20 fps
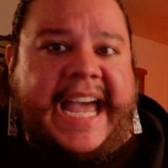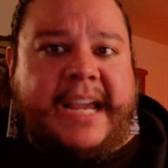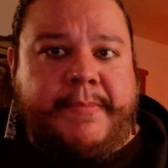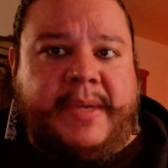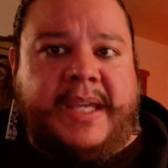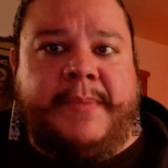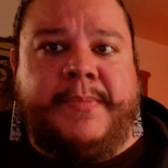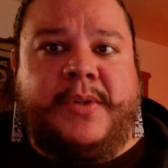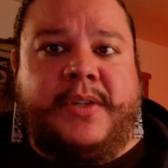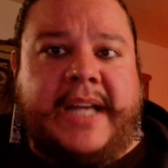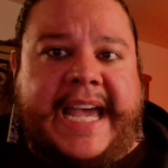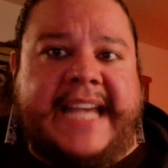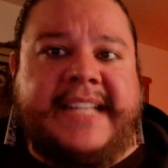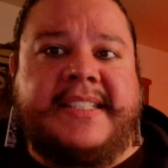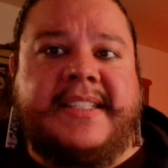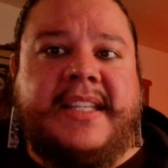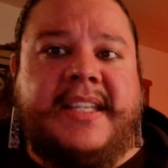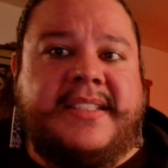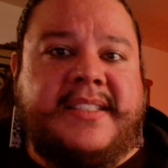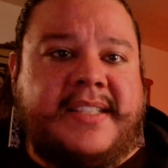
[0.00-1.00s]
people
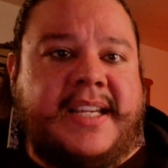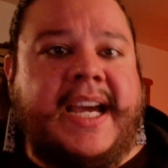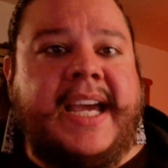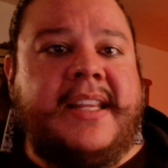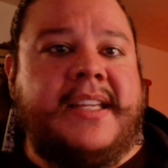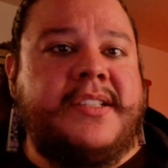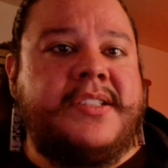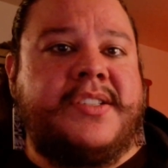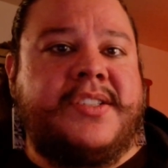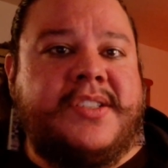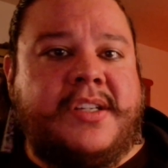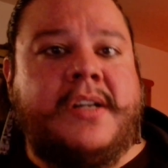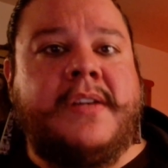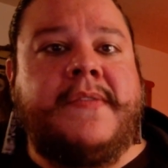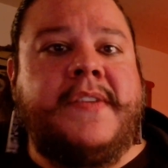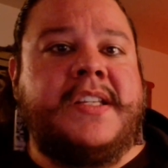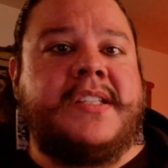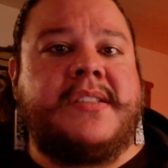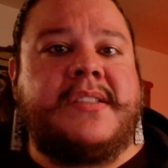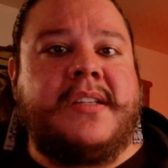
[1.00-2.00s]
as the silent
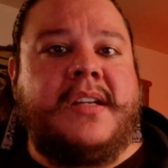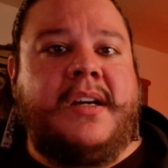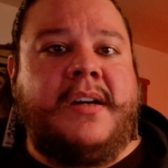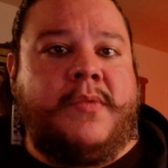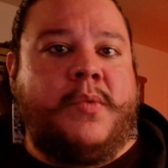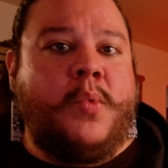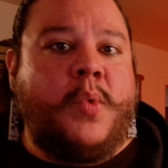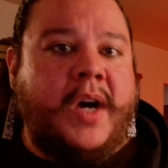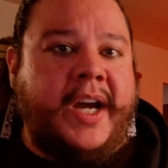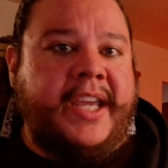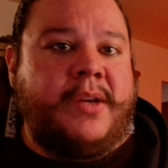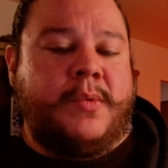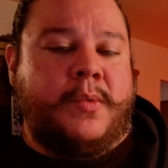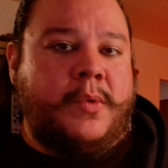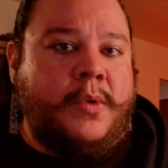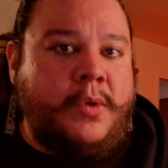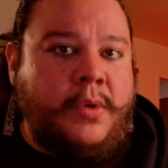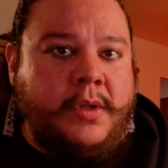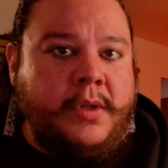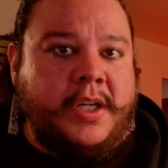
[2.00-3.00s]
servants of white
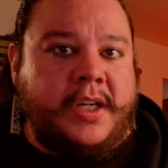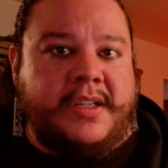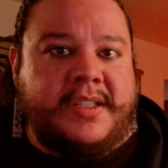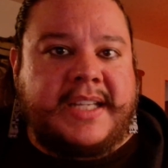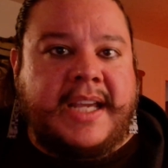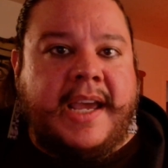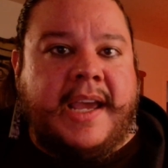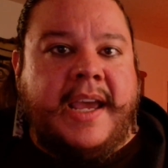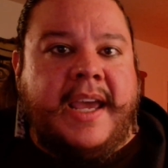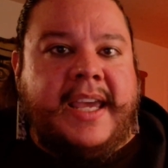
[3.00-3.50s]
rulers